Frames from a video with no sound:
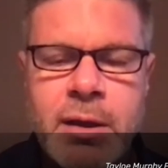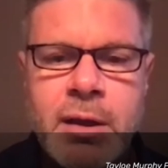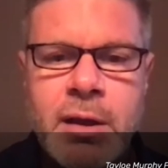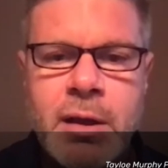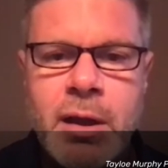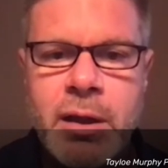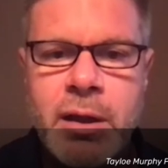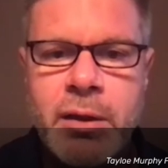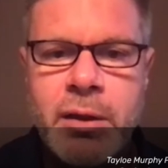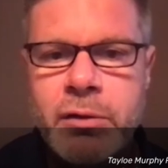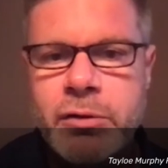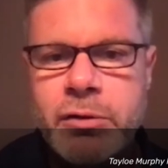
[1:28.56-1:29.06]

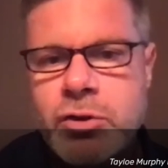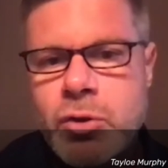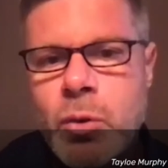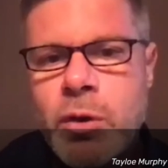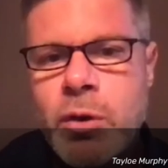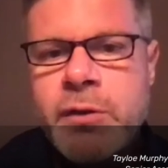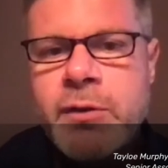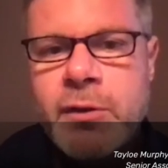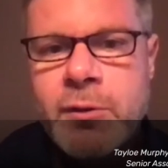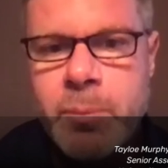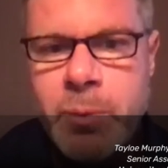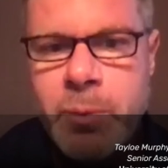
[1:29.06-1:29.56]
there are
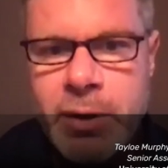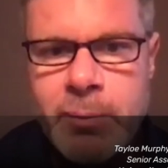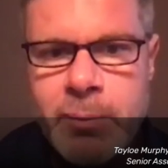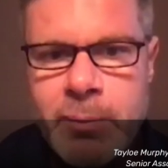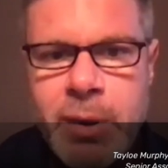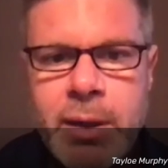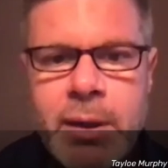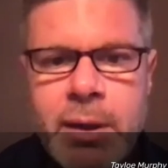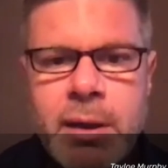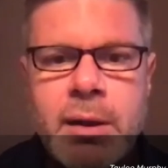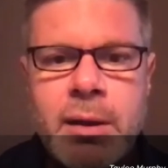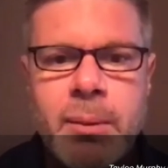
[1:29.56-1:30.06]
choices being
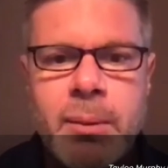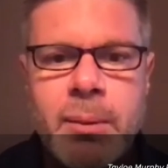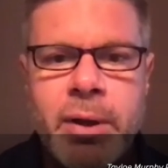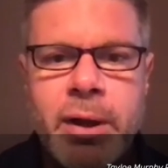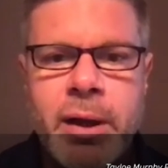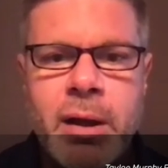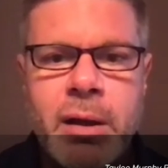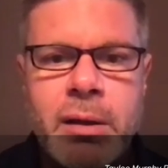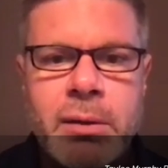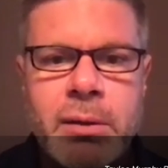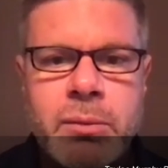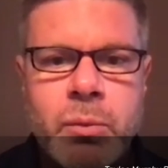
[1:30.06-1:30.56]
made
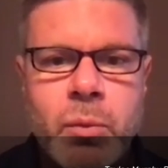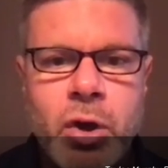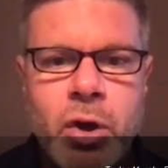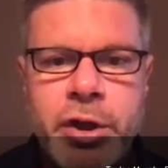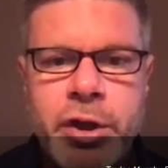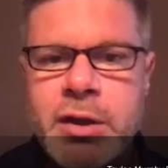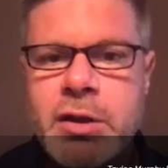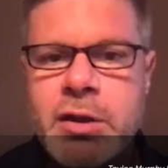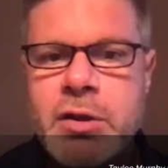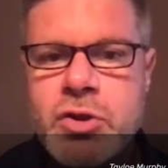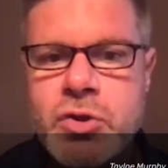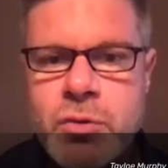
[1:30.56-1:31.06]
about what
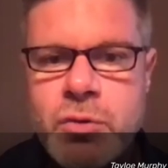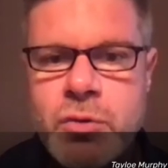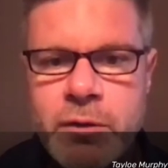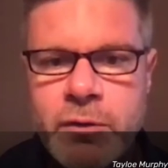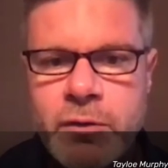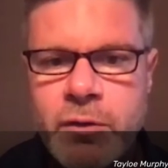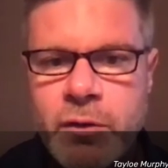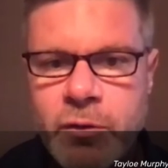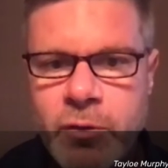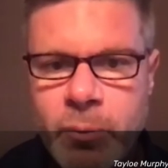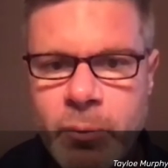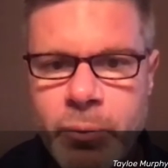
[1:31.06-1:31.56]
industries to
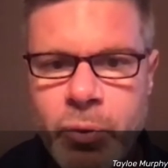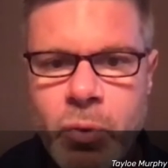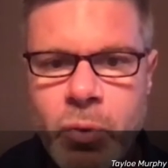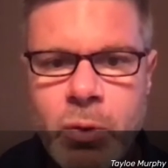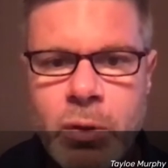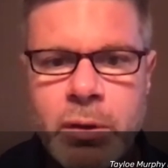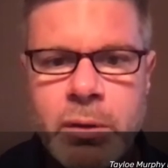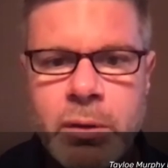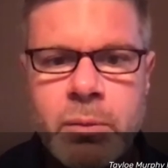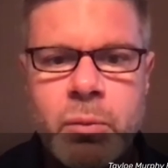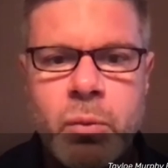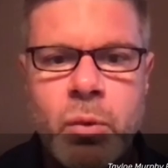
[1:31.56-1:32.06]

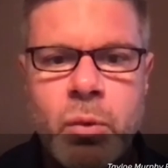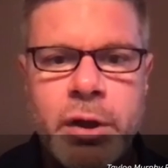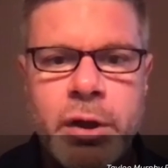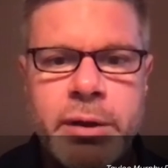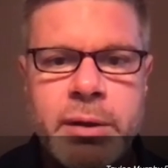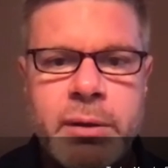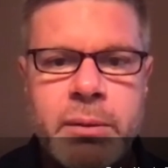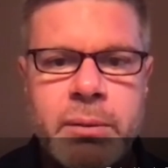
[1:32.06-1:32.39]
support, what